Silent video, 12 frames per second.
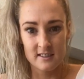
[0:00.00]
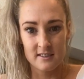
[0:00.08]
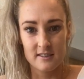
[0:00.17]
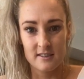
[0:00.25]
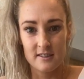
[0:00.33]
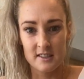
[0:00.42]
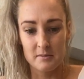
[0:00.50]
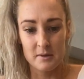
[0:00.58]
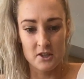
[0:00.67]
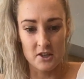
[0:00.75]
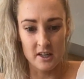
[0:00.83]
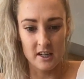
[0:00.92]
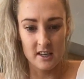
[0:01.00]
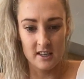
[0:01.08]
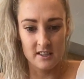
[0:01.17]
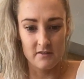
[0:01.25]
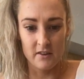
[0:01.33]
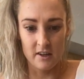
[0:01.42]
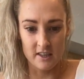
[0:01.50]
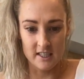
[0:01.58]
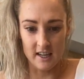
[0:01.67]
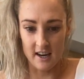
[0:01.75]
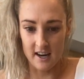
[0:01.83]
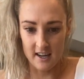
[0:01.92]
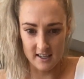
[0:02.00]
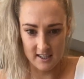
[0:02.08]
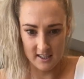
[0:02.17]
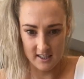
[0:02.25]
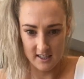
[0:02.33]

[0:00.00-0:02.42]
Oh, it's a bit tricky, it's very tight.